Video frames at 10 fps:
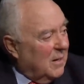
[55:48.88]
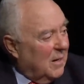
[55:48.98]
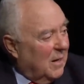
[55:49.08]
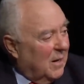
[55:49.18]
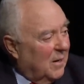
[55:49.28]

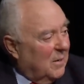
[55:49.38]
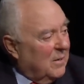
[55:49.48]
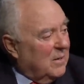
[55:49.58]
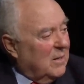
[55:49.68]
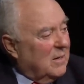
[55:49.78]
uh,
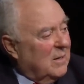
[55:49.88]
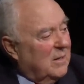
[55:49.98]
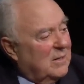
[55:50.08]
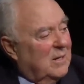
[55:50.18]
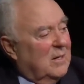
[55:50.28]
it,
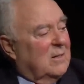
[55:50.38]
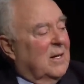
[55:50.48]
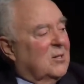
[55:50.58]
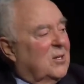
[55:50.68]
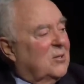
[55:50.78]
it, it,
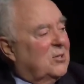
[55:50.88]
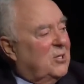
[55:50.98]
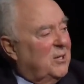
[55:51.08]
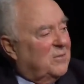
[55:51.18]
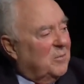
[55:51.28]
as his
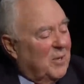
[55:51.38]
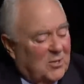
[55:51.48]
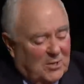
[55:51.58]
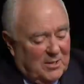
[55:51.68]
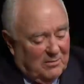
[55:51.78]
chief
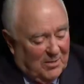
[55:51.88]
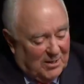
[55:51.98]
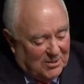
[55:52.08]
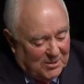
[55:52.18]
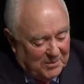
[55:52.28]
domestic
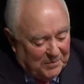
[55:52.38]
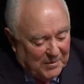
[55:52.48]
advisor.